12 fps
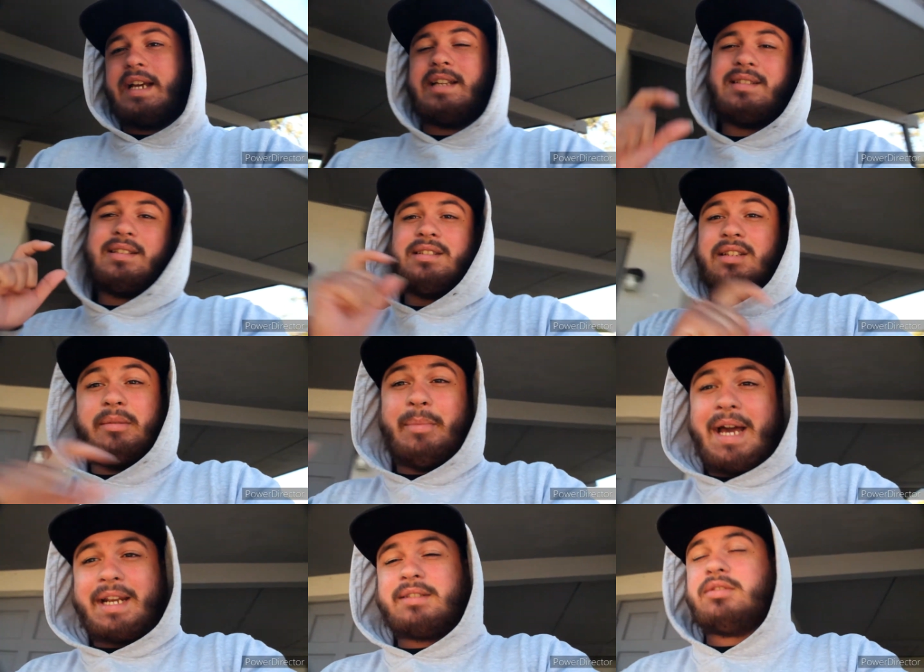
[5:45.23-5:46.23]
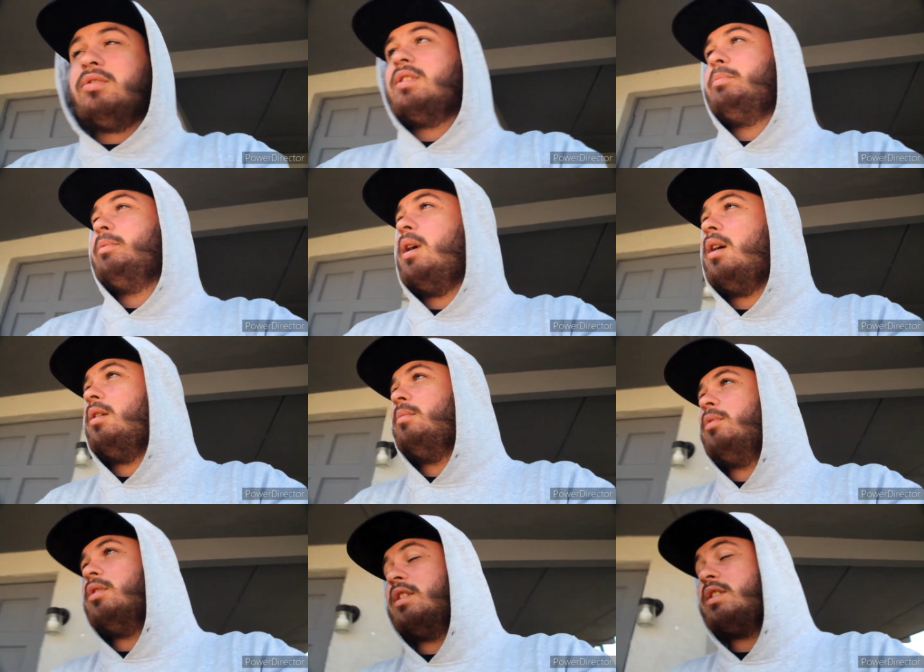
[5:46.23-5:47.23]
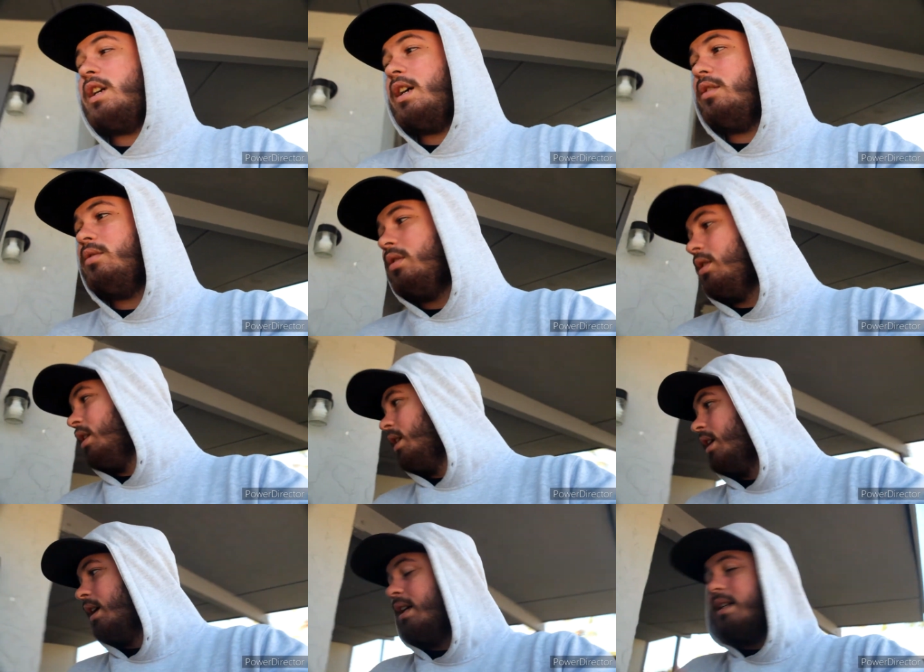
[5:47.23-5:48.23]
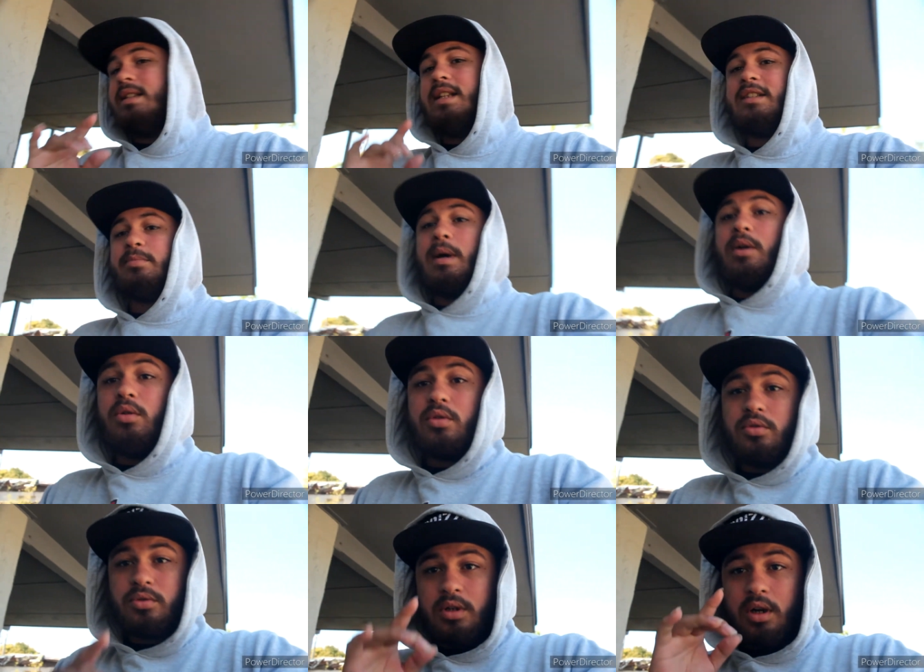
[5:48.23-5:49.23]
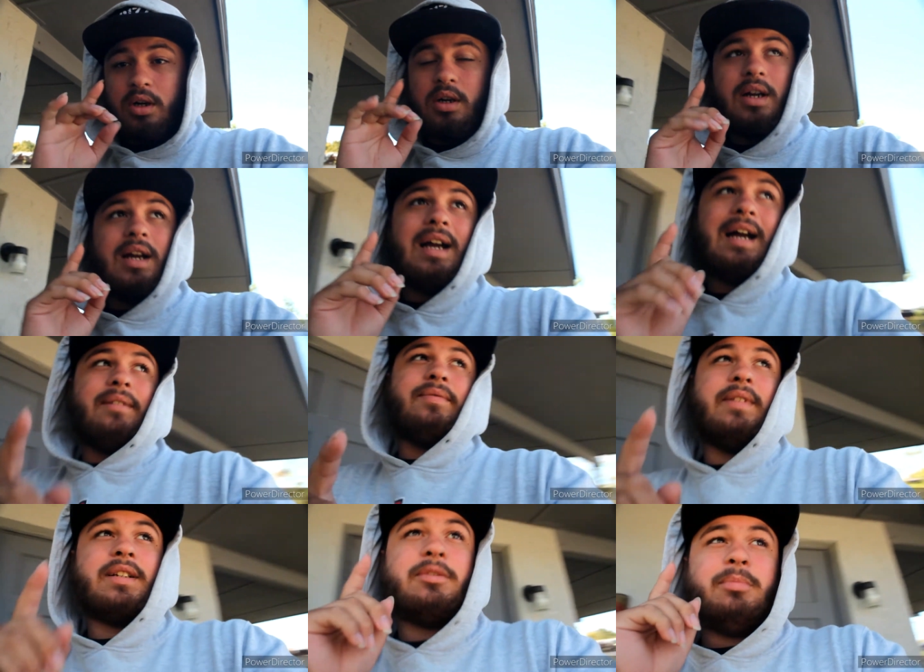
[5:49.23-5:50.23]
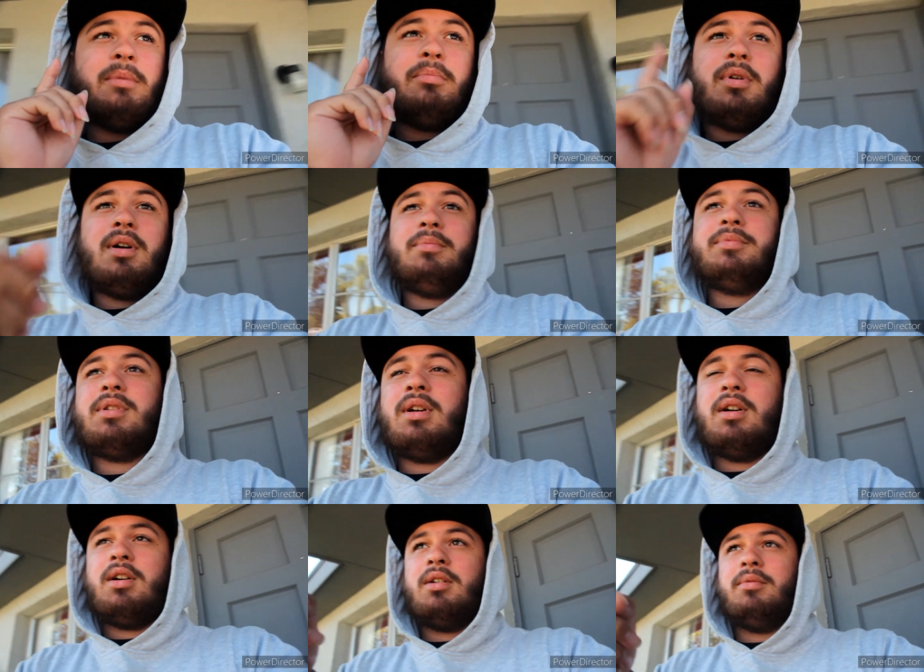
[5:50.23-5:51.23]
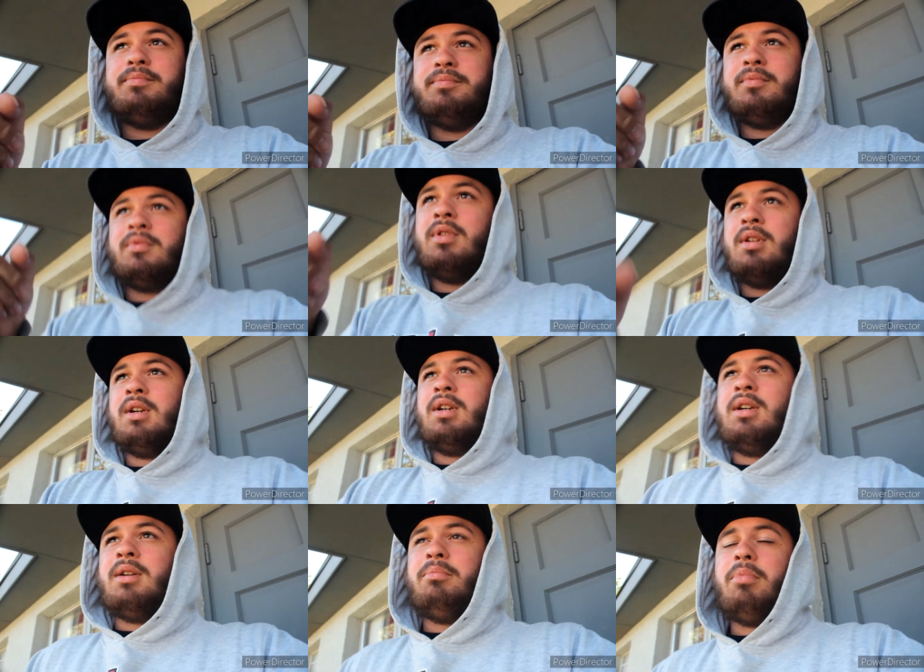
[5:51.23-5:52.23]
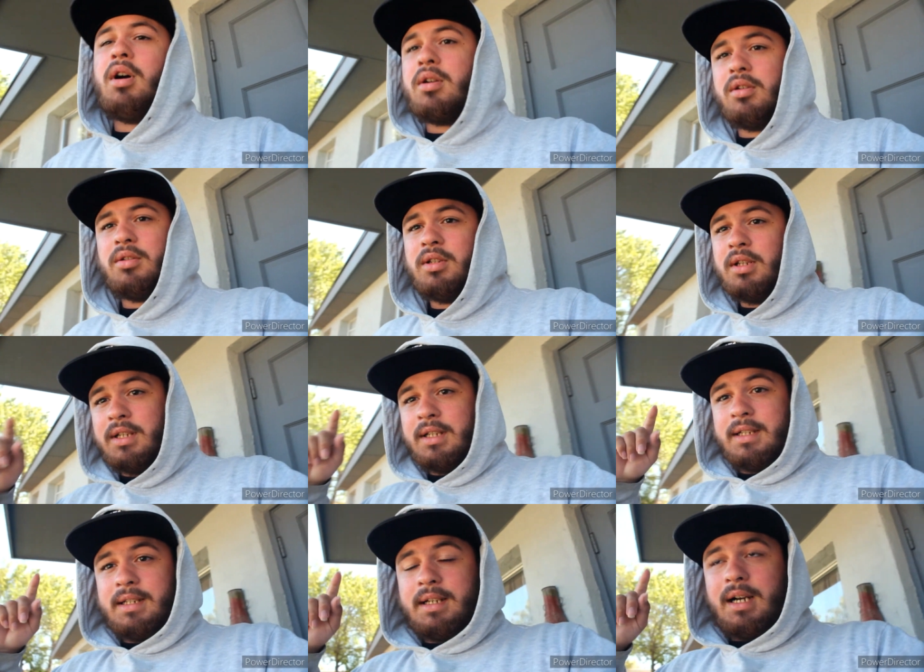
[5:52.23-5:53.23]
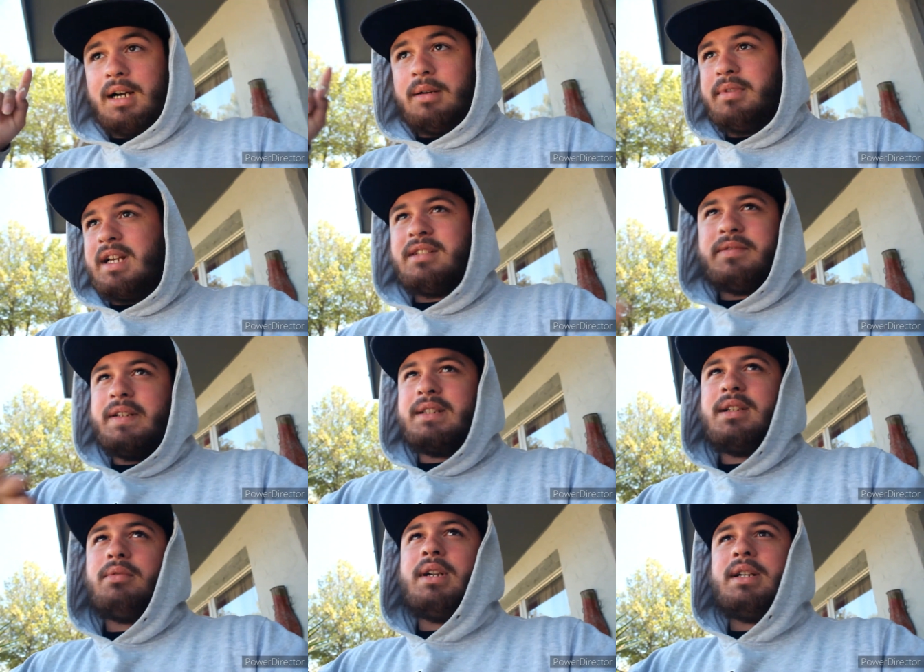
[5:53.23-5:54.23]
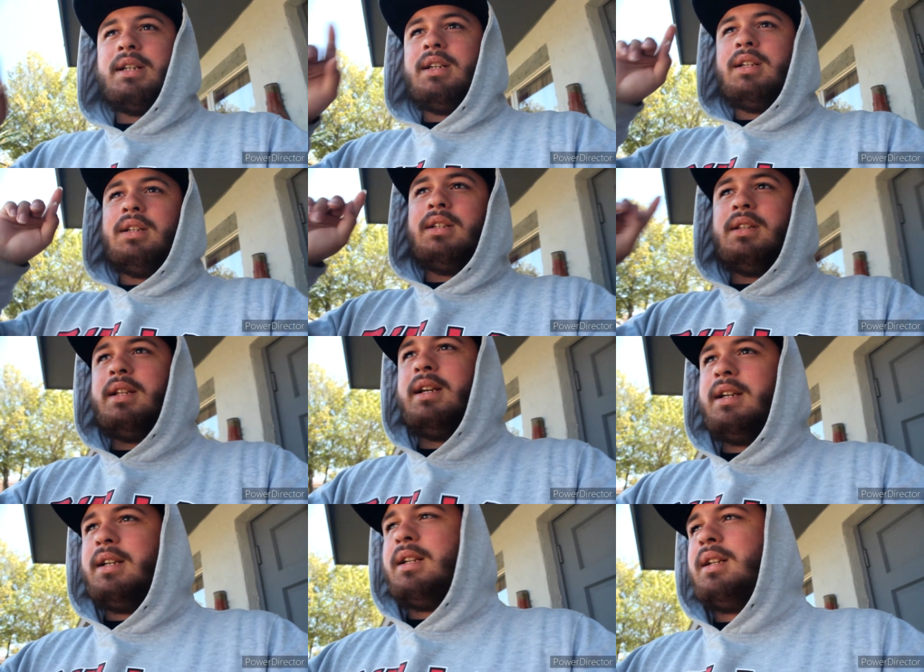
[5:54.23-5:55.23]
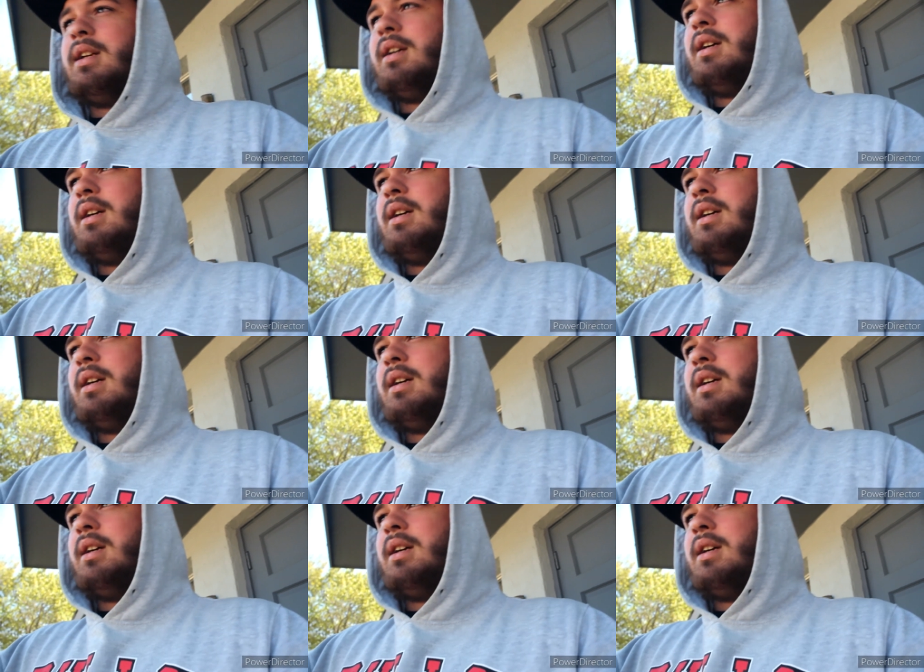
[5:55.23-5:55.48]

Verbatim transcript: as cinematics on the um, on the channel that's my uncle's car I fixed my mom's um, buckle um, that's fixed already then